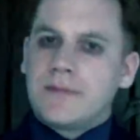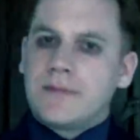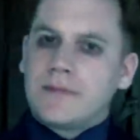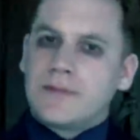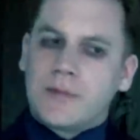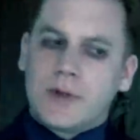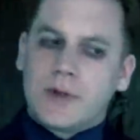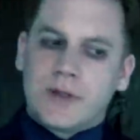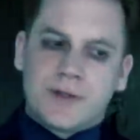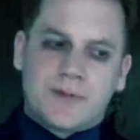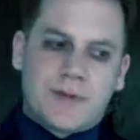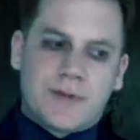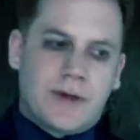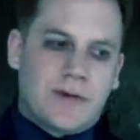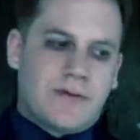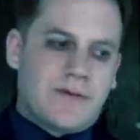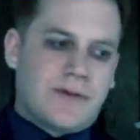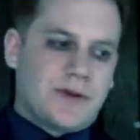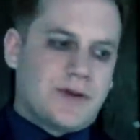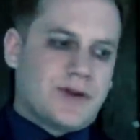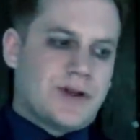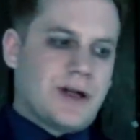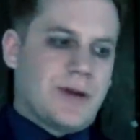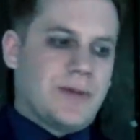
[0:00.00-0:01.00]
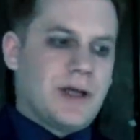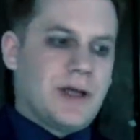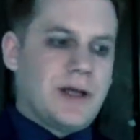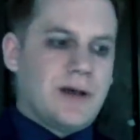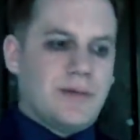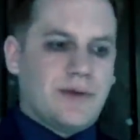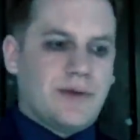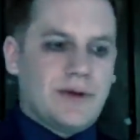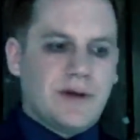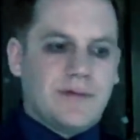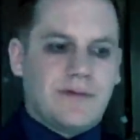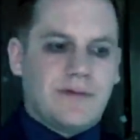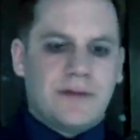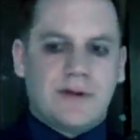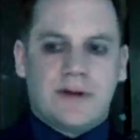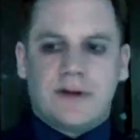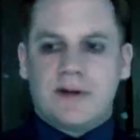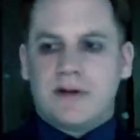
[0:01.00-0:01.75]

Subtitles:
We spoke of the Tremere briefly,